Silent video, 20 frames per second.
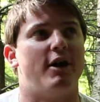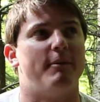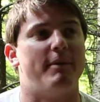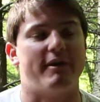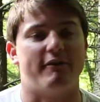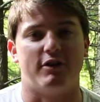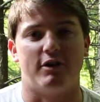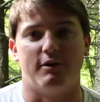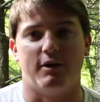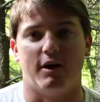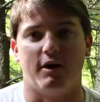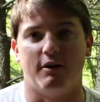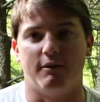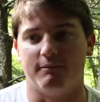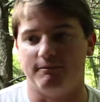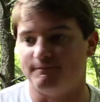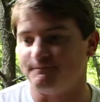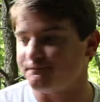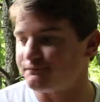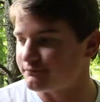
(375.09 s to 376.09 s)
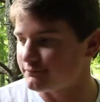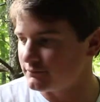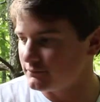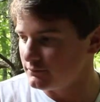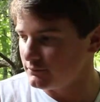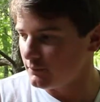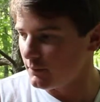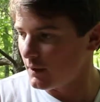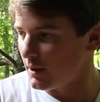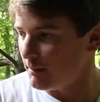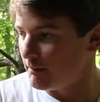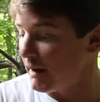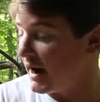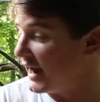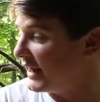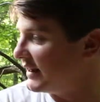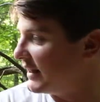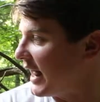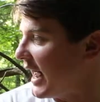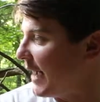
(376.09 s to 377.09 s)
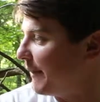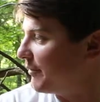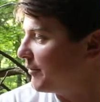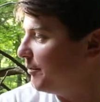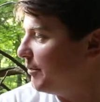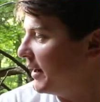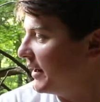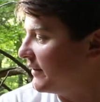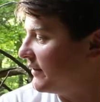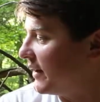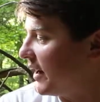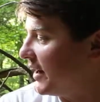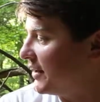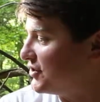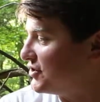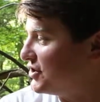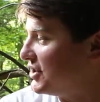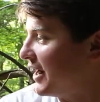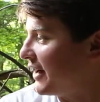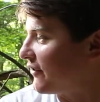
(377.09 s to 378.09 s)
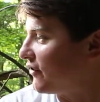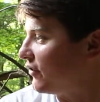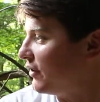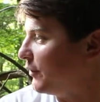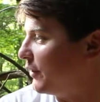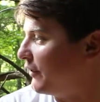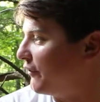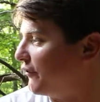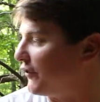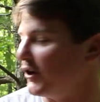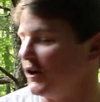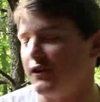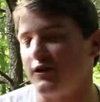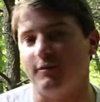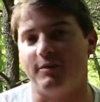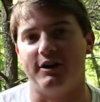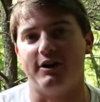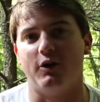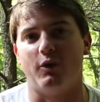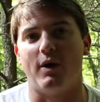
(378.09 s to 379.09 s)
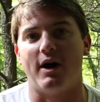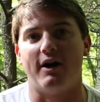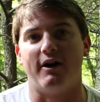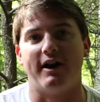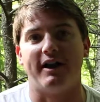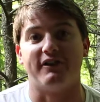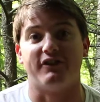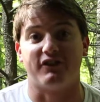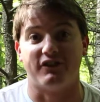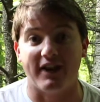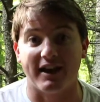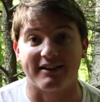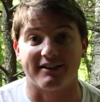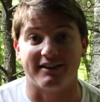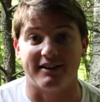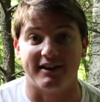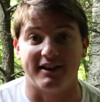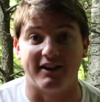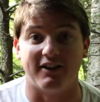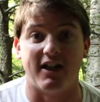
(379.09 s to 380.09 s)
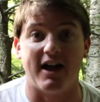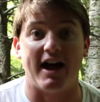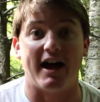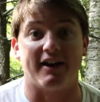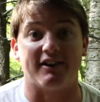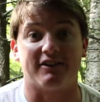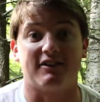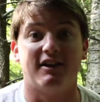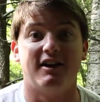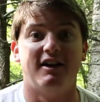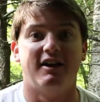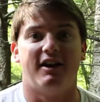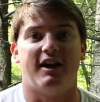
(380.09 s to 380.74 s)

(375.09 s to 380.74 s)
I'm having a mind lapse, but she actually referred to Pinot Noir as sex in a glass,